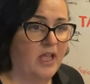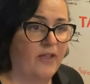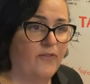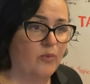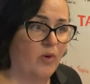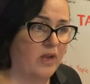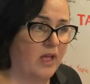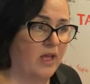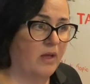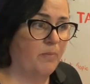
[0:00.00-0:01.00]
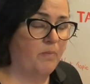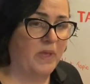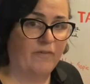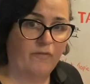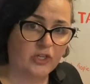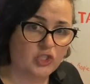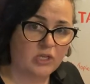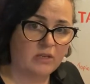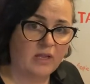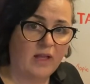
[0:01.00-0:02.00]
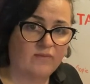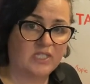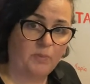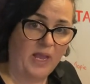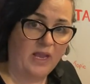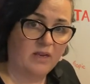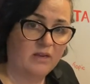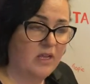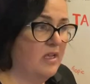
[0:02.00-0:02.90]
If you want to be efficient, have speed,